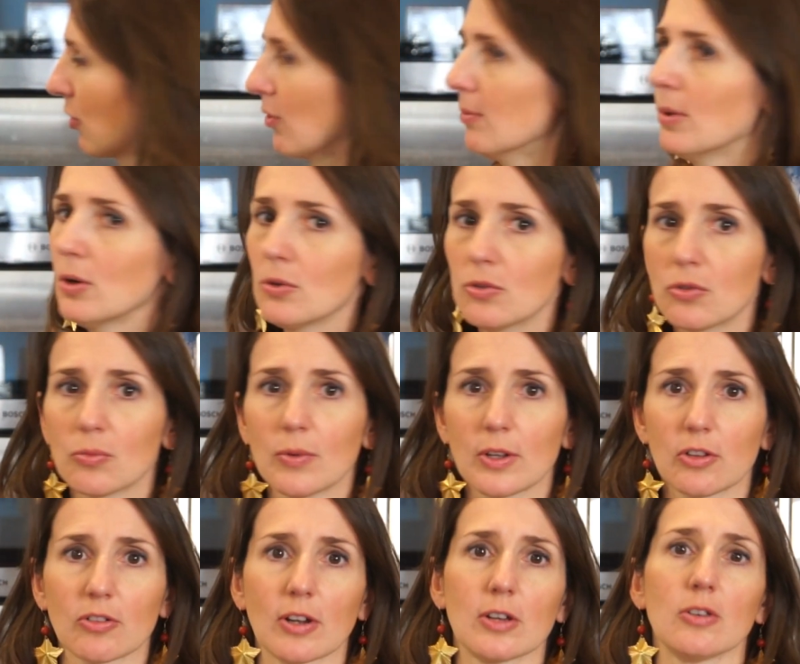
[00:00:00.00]
thermos,
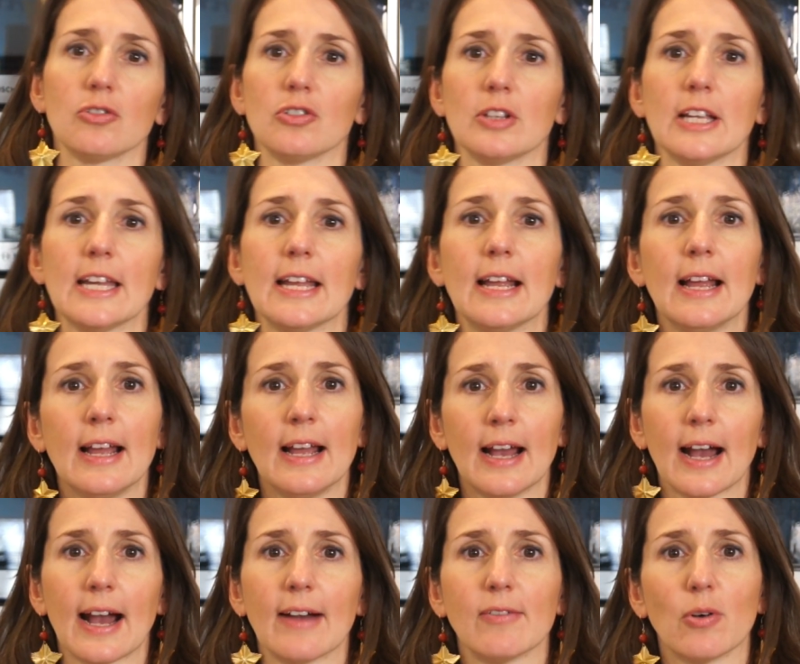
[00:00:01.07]
which I usually
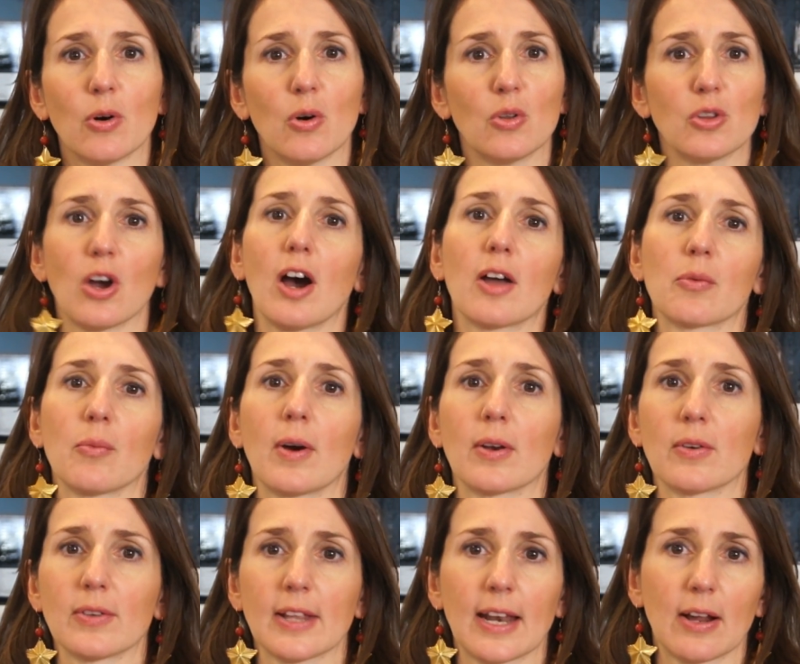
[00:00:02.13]
have all the hot
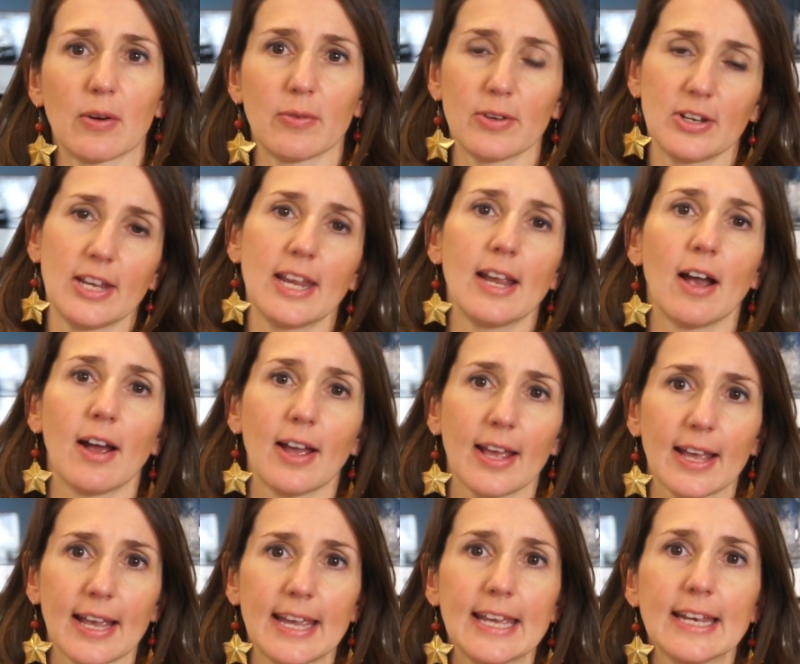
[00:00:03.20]
water that I already
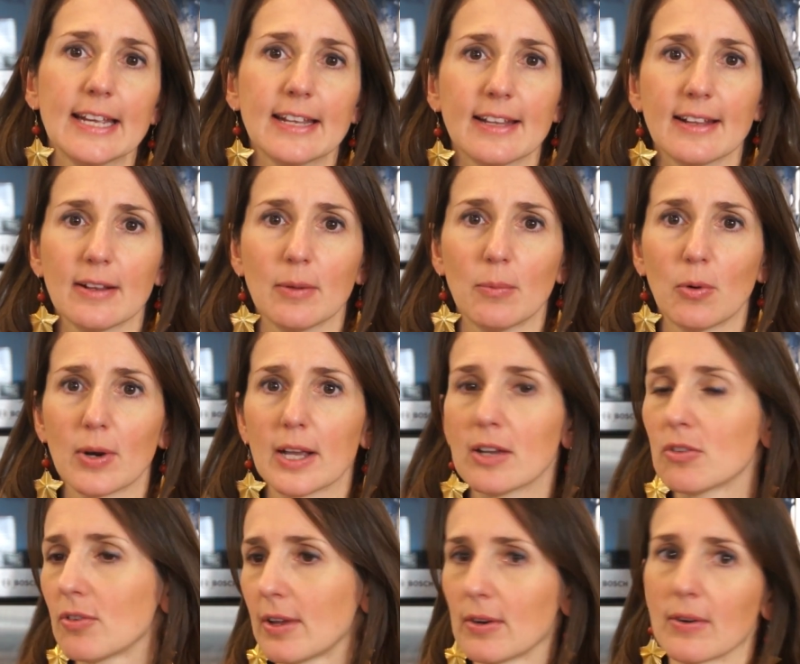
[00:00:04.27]
heated in the morning,
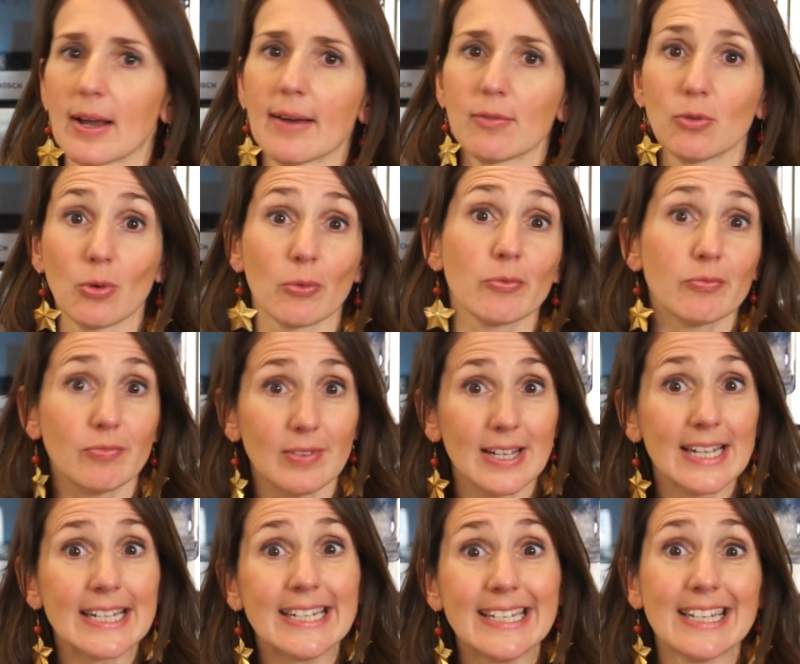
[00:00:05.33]
so I don't have to
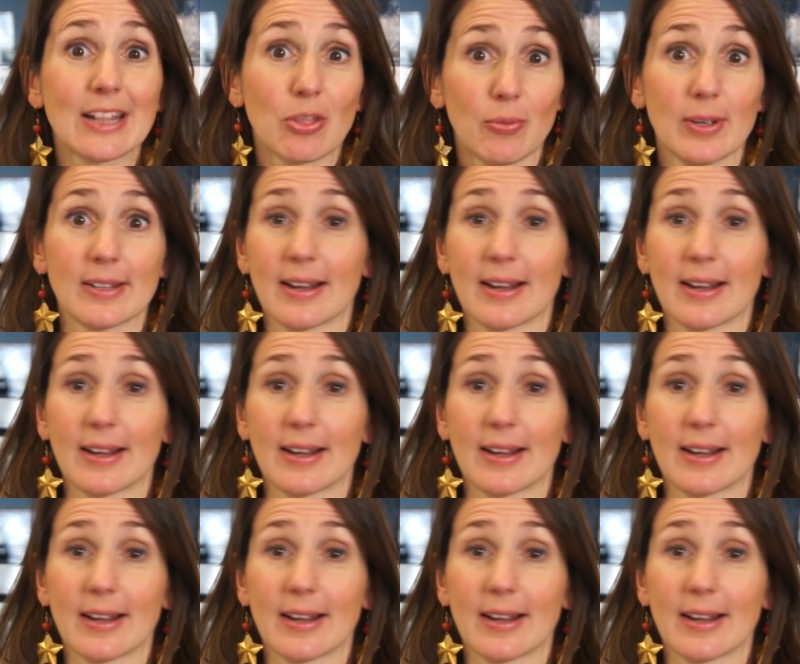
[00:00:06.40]
heat it 3